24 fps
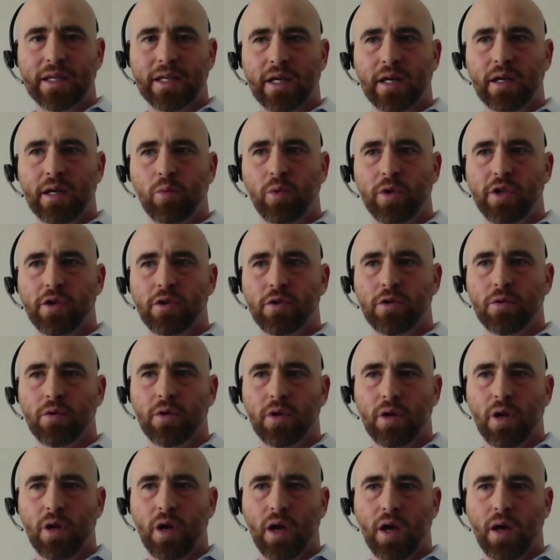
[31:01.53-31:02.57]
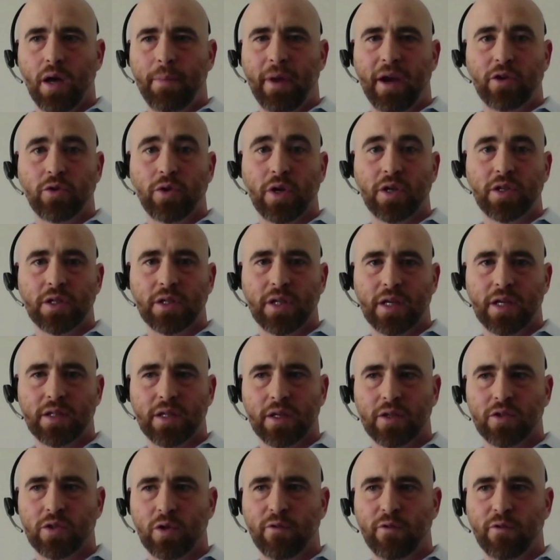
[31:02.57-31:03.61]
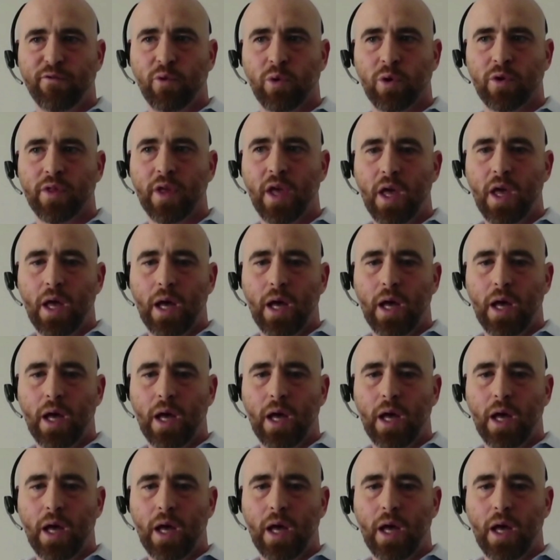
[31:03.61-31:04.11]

done when you're doing penetration testing and so forth.